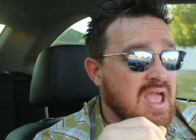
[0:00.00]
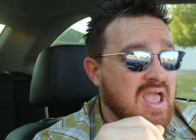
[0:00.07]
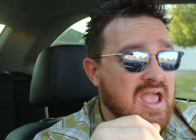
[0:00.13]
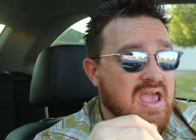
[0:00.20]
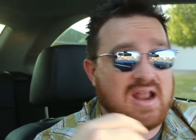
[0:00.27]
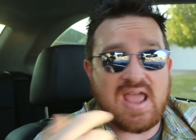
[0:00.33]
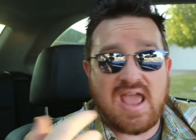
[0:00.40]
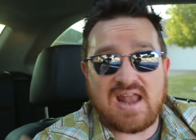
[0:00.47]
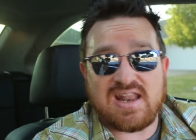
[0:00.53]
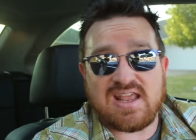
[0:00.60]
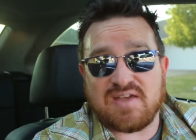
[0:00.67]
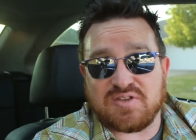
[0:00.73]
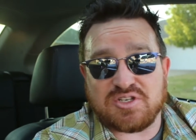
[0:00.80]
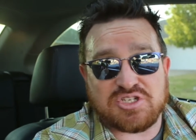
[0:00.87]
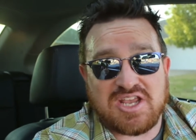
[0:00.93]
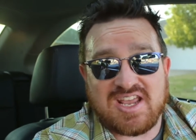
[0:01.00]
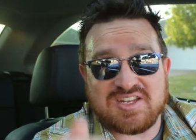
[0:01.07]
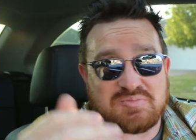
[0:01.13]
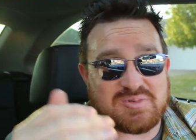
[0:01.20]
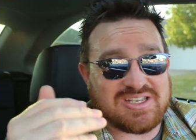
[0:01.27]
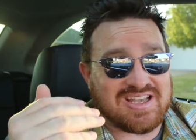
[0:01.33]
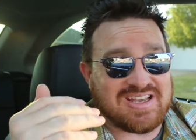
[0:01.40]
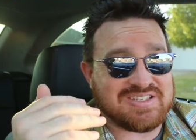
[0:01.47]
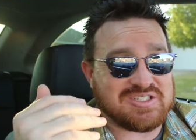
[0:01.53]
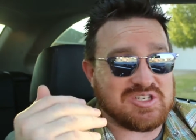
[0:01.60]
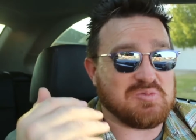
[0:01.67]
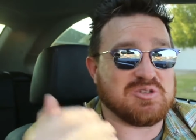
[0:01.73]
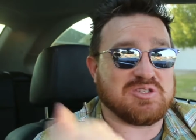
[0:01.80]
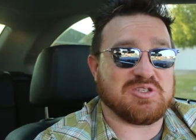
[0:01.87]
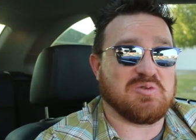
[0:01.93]
and I had to have it changed because it
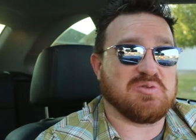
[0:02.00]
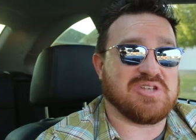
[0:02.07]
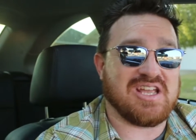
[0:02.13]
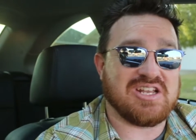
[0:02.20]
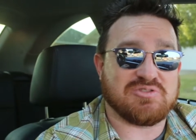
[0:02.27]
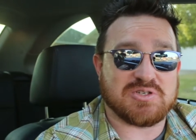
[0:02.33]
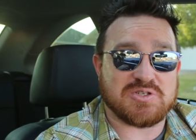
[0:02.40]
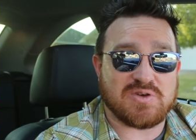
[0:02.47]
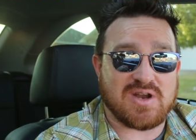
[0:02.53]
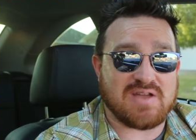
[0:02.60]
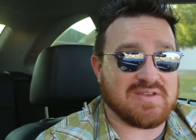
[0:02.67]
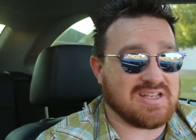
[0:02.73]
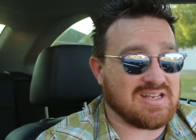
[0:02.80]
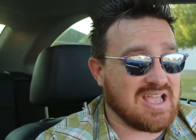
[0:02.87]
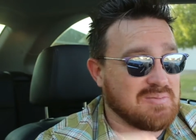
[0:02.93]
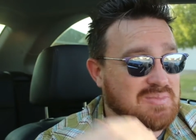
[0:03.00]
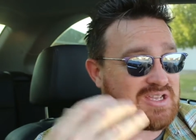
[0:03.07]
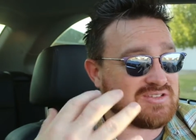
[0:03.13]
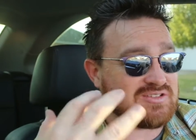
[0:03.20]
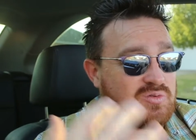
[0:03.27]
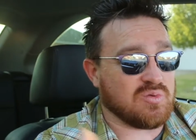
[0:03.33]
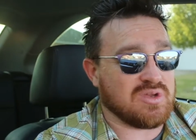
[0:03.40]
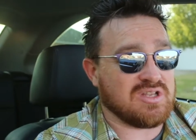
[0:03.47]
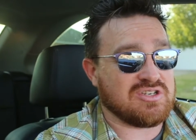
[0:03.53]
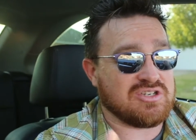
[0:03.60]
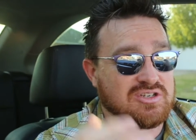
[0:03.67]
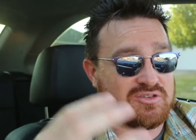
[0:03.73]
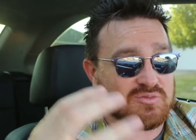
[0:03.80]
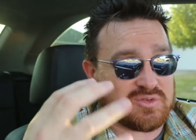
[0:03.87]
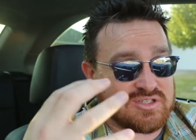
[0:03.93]
was so dangerous driving at night because the
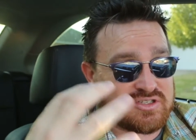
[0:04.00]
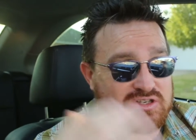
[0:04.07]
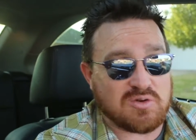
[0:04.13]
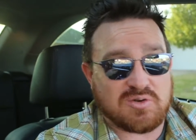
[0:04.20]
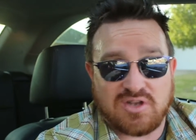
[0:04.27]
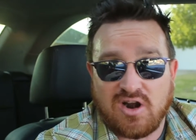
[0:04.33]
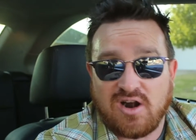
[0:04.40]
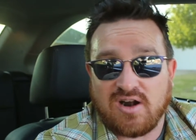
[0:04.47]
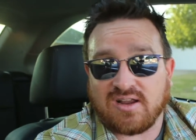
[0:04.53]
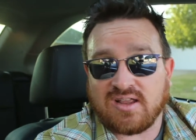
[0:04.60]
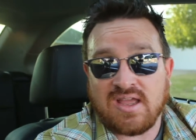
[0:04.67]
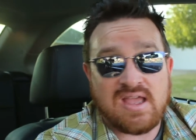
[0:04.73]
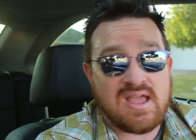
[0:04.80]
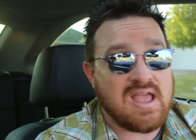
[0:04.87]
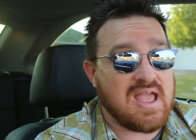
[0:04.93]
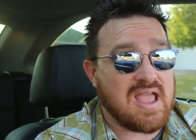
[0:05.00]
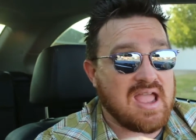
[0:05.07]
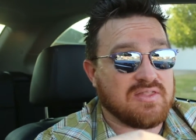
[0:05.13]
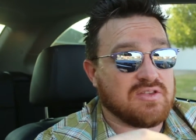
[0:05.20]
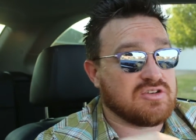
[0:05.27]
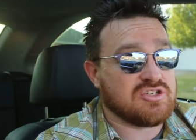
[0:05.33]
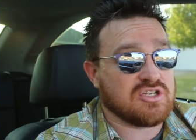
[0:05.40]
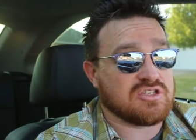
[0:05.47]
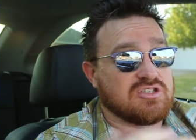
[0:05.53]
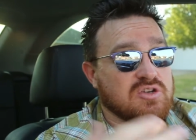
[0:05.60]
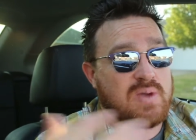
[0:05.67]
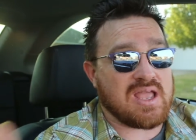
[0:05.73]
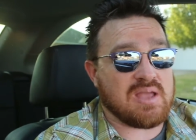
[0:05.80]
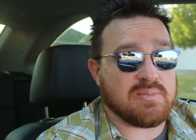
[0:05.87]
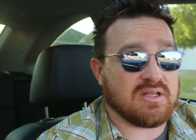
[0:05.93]
windshield was so dark, and there's just
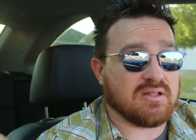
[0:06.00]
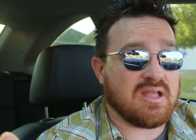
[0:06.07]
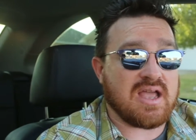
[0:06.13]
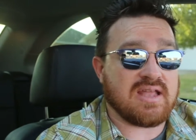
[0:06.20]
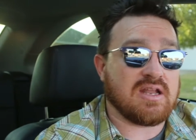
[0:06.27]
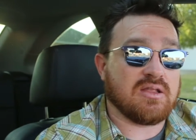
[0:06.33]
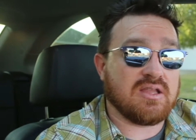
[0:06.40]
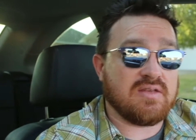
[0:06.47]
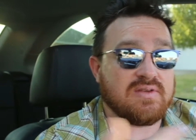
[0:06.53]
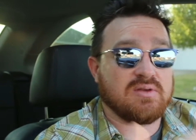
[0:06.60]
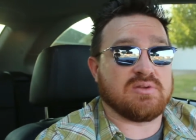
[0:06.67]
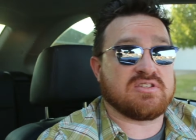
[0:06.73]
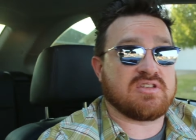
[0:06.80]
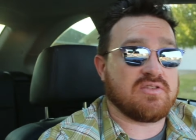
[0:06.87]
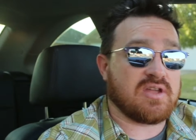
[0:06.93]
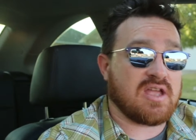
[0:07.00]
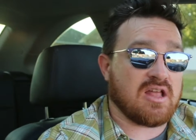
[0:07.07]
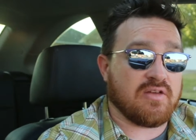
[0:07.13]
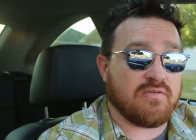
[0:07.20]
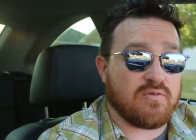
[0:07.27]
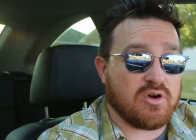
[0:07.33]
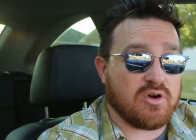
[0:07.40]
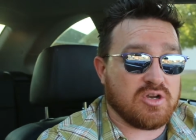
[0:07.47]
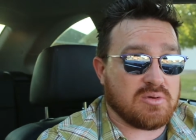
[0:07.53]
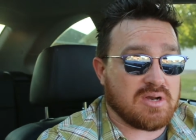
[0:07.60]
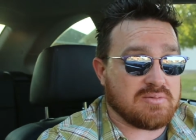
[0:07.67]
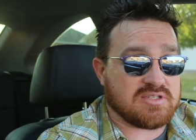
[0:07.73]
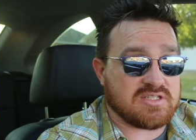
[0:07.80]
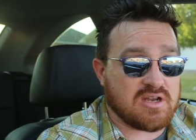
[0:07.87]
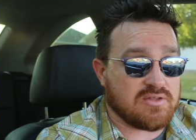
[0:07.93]
no ambient light. Now, living in Southern California when
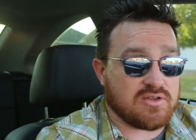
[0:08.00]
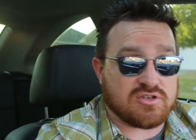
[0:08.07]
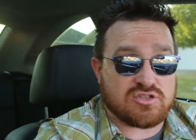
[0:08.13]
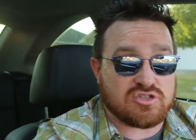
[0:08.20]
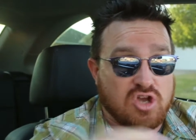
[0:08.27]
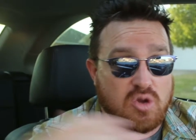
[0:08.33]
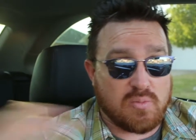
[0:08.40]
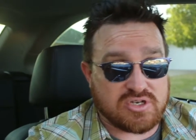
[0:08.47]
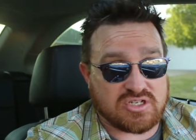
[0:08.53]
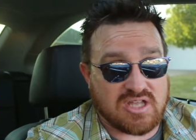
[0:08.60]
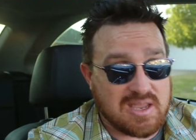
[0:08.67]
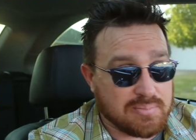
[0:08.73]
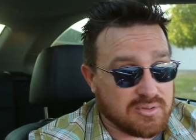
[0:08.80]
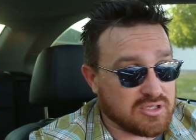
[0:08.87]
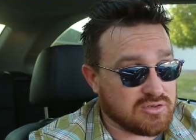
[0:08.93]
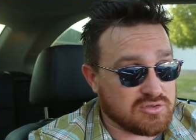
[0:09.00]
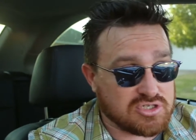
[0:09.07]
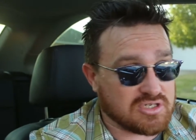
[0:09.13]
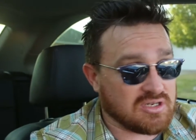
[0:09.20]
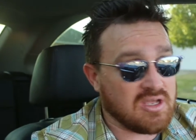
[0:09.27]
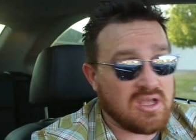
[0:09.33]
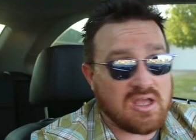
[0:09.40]
I was there, there's so much light pollution